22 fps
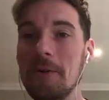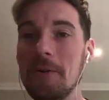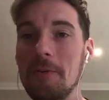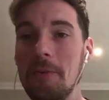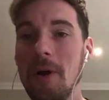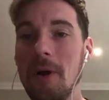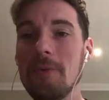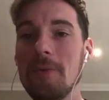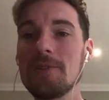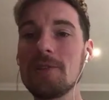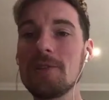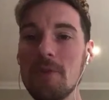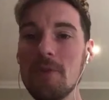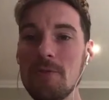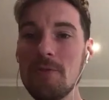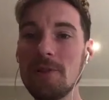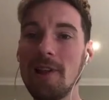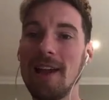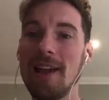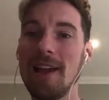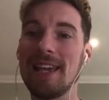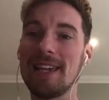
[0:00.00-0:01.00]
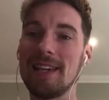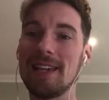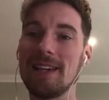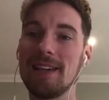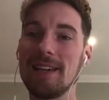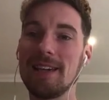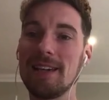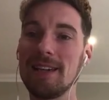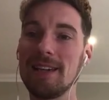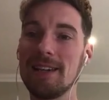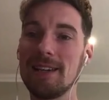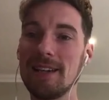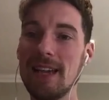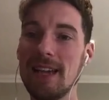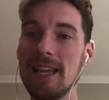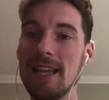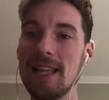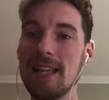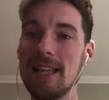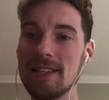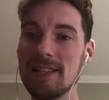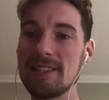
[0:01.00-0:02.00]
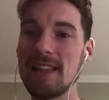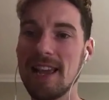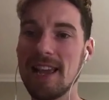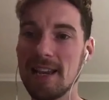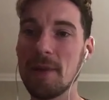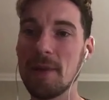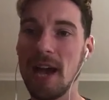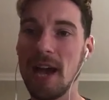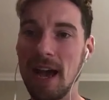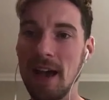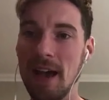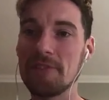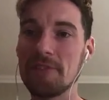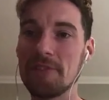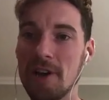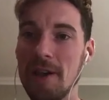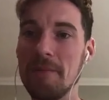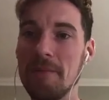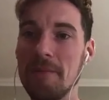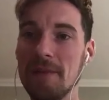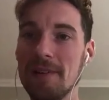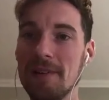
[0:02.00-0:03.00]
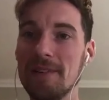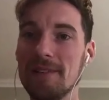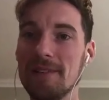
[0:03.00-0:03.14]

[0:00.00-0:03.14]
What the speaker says: What was the mood like in the stadium at halftime?